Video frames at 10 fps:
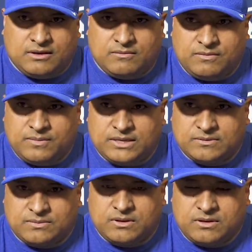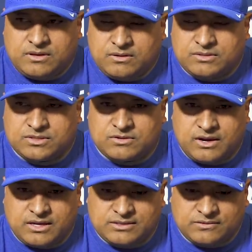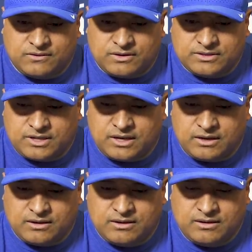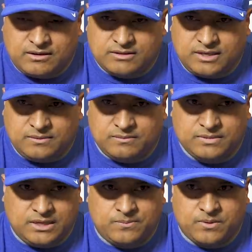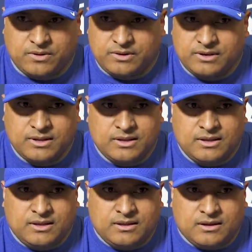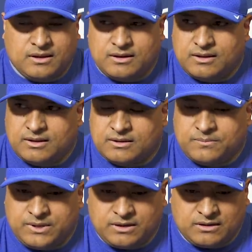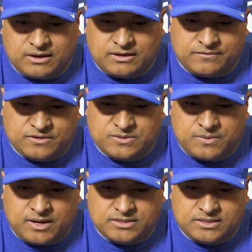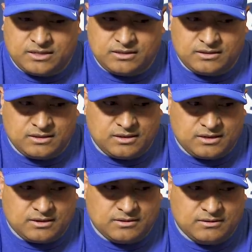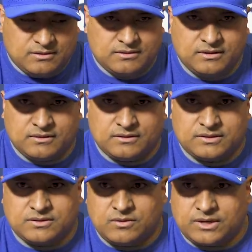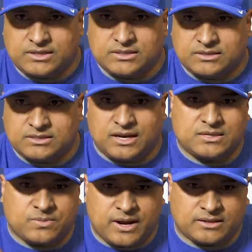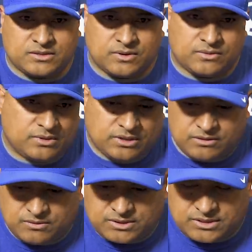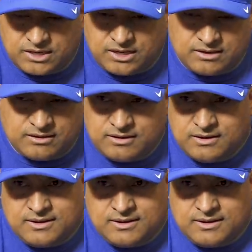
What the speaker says: made some huge strides as far as getting our team deeper and competing in a lot of different spots. And I think that, this going into today's practice, we had a really good one today. And